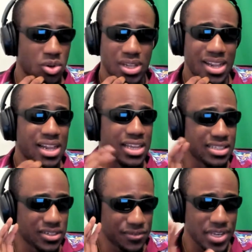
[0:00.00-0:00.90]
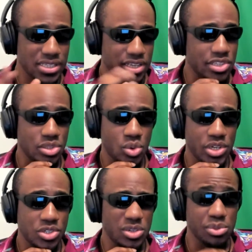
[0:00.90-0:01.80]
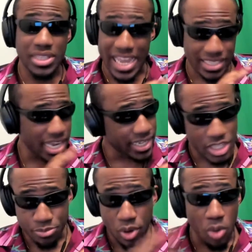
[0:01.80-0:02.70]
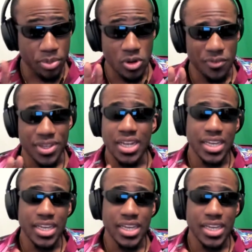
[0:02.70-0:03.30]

all, and the defense is questionable. The attack is popping off.